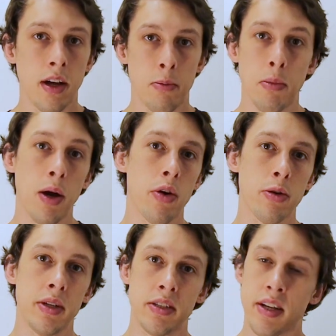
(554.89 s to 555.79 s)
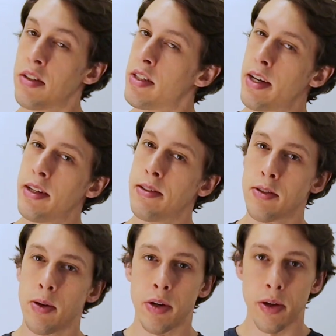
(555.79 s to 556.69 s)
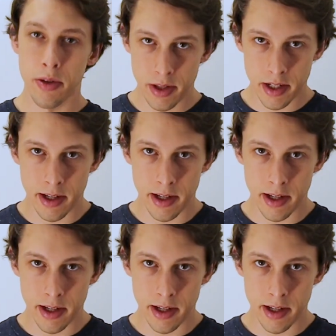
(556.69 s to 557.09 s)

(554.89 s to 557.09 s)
My water main's outside, so I'm going to go do that